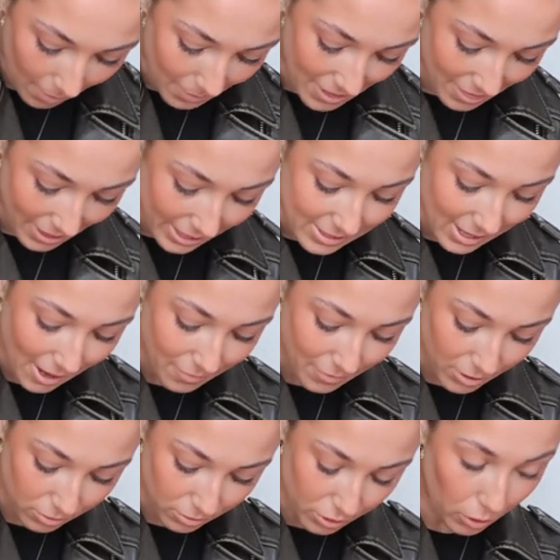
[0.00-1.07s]
I mean, this
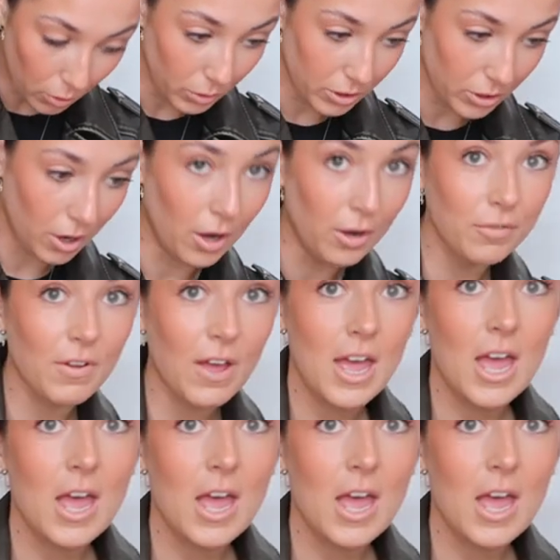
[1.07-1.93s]
outfit looks cool enough.